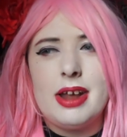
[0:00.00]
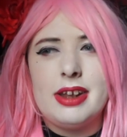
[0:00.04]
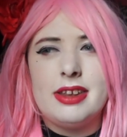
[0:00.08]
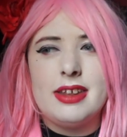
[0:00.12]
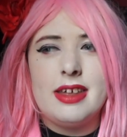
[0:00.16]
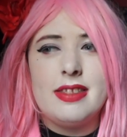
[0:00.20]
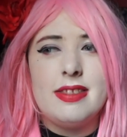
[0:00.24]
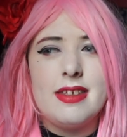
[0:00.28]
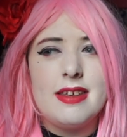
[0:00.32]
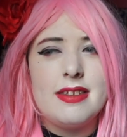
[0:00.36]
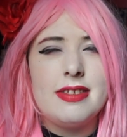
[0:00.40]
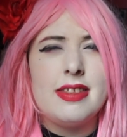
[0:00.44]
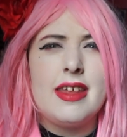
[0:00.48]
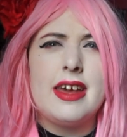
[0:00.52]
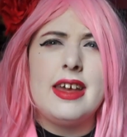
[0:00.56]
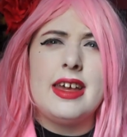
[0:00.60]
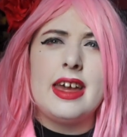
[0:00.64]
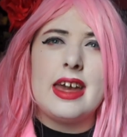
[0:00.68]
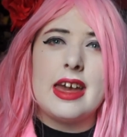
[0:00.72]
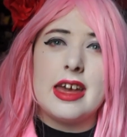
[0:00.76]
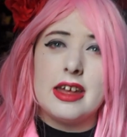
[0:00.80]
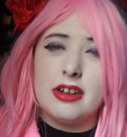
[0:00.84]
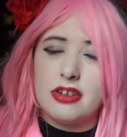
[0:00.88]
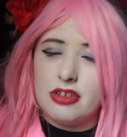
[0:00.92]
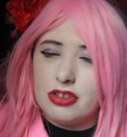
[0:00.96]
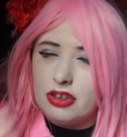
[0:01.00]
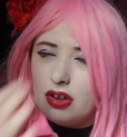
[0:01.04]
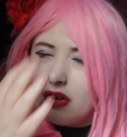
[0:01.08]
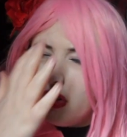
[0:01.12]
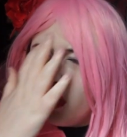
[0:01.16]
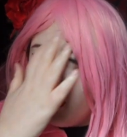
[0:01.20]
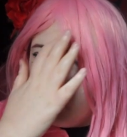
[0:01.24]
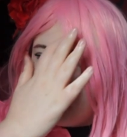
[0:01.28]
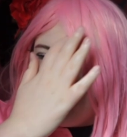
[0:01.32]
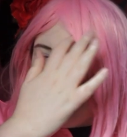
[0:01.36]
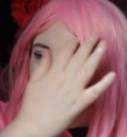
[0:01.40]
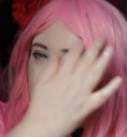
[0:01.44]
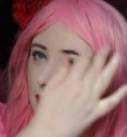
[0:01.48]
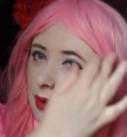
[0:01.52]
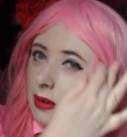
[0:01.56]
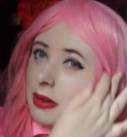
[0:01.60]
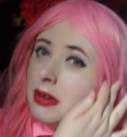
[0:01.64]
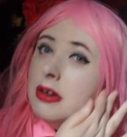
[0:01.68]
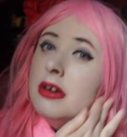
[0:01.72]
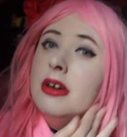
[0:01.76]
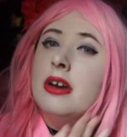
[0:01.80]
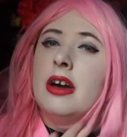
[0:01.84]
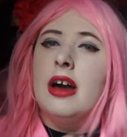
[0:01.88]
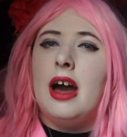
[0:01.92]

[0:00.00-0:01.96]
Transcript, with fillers: I did this like ages ago but